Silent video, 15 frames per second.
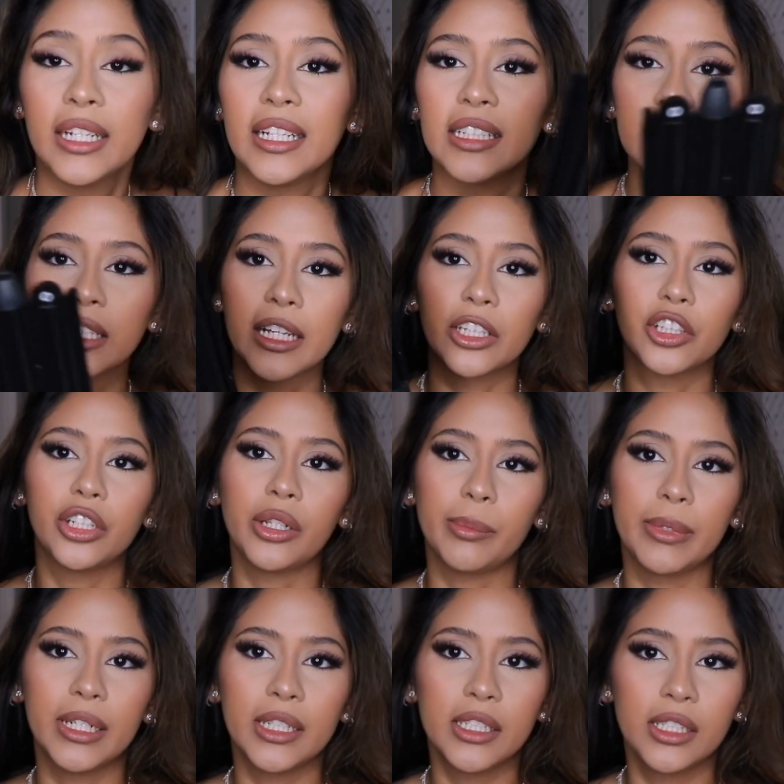it's like 30
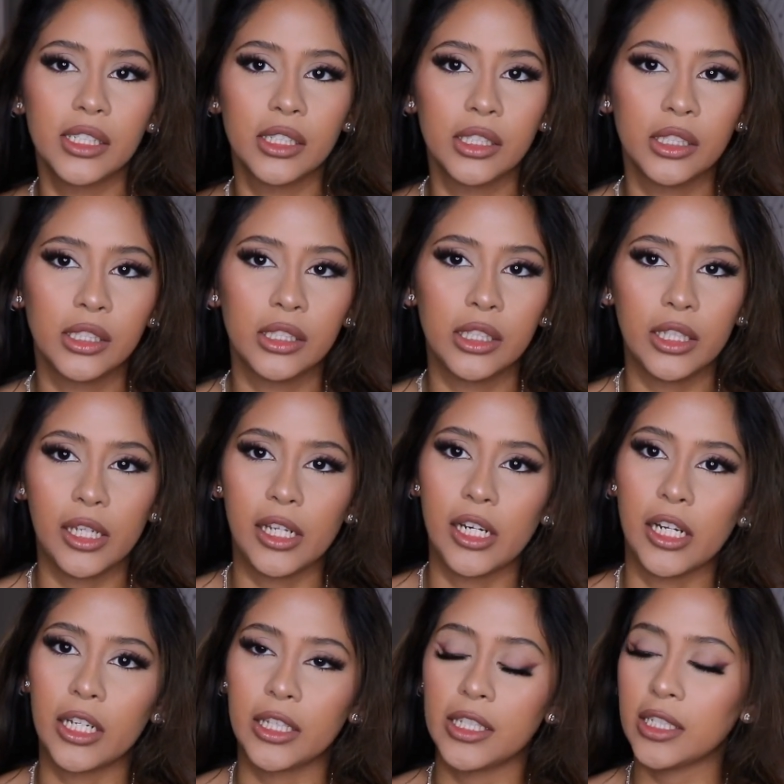minutes.
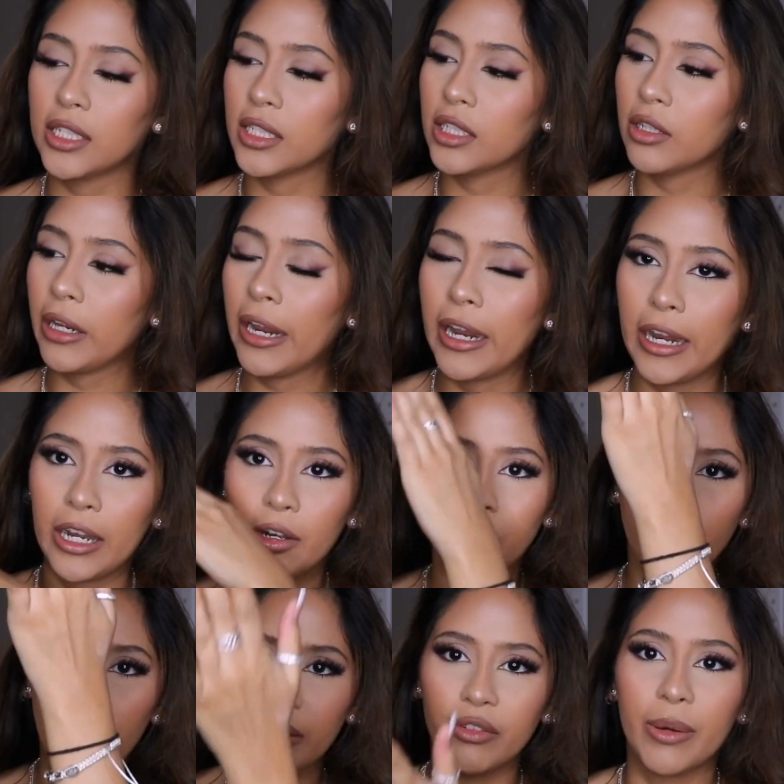And like, this is the hair
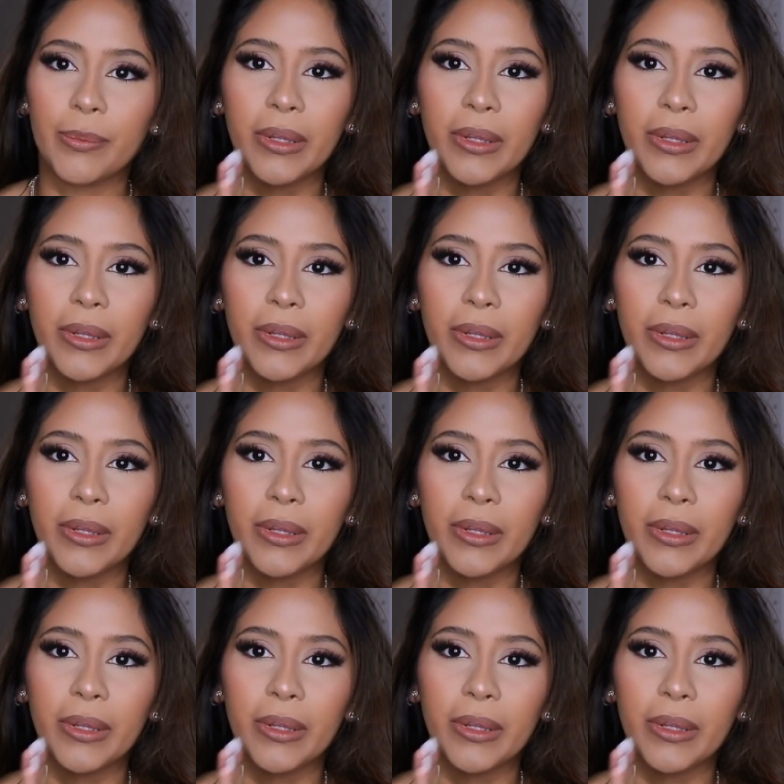waver.